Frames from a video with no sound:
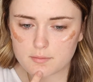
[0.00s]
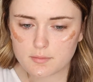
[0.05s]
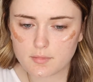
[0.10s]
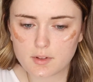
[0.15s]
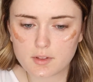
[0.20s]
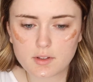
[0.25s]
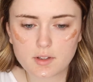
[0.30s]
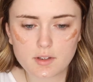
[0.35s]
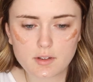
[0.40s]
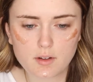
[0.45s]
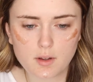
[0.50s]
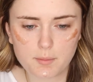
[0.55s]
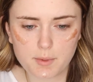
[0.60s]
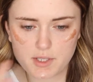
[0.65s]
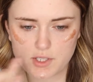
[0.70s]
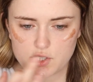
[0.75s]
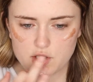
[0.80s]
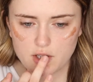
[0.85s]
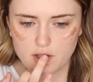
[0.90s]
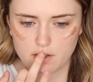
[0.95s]
little on my
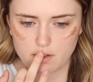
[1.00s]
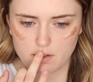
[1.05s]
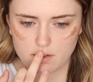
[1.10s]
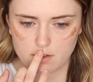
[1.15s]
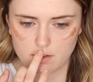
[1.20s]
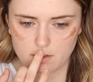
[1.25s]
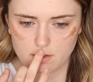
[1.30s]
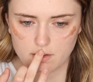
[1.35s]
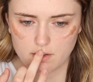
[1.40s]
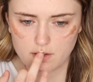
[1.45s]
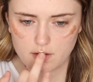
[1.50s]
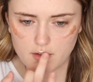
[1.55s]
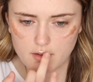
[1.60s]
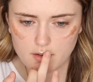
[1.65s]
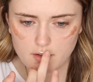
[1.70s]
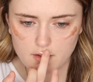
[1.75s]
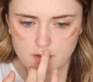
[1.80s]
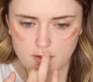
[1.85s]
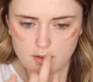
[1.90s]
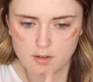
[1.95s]
chin,
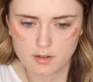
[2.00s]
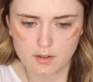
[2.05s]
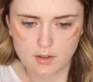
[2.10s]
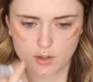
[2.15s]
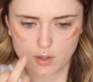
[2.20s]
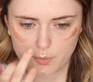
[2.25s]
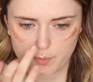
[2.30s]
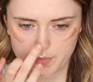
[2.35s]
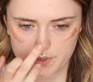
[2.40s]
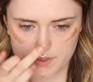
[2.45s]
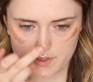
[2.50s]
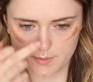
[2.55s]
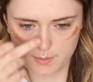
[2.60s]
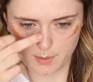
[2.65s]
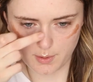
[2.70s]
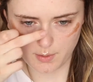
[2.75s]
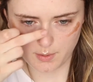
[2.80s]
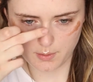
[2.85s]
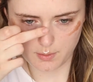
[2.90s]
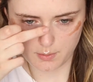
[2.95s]
Cupid's
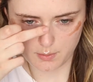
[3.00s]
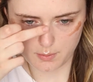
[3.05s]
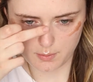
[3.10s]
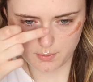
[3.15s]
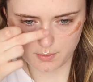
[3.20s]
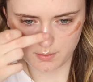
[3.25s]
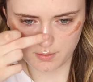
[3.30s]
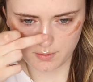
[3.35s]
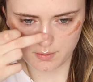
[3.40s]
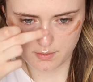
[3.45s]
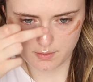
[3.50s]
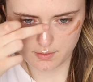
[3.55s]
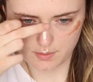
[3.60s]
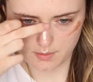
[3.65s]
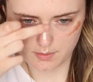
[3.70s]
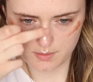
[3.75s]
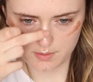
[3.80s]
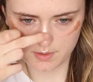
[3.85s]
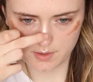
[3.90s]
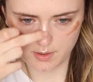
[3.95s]
bow,
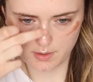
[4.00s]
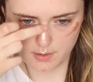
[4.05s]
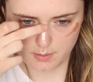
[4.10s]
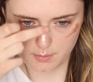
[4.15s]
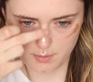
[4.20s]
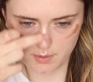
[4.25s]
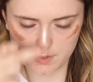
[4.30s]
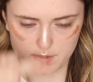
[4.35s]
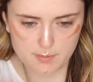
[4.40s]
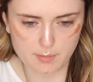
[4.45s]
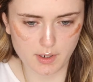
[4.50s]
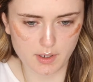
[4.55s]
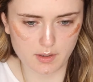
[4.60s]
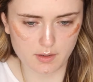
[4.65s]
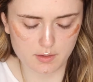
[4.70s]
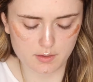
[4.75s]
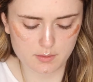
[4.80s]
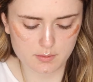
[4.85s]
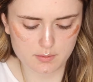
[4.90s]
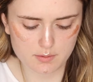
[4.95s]
down the bridge of my
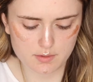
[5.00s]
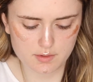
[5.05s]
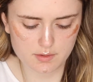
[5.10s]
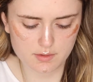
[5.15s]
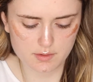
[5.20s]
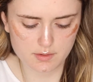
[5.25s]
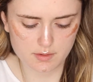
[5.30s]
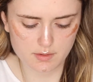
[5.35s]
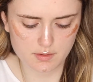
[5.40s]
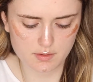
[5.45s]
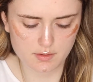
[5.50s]
nose,